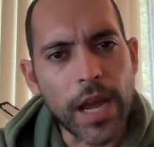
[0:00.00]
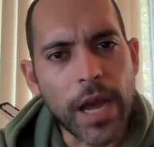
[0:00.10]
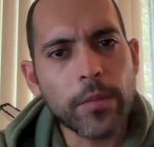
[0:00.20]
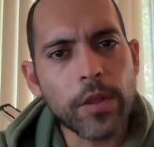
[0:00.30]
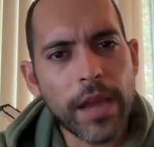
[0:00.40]

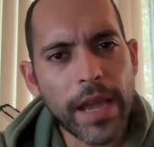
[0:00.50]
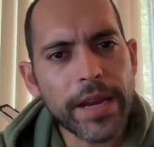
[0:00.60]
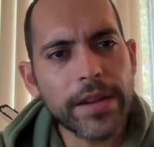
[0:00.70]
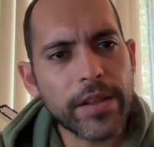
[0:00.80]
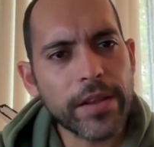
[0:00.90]
I'm
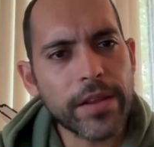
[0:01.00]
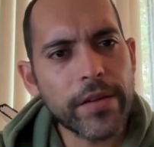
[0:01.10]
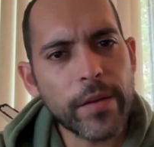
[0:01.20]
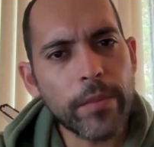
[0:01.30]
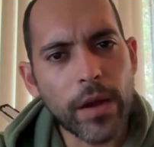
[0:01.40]
located here in
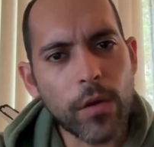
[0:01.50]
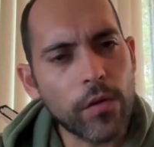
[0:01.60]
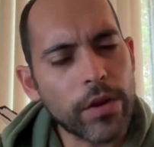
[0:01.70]
Vancouver.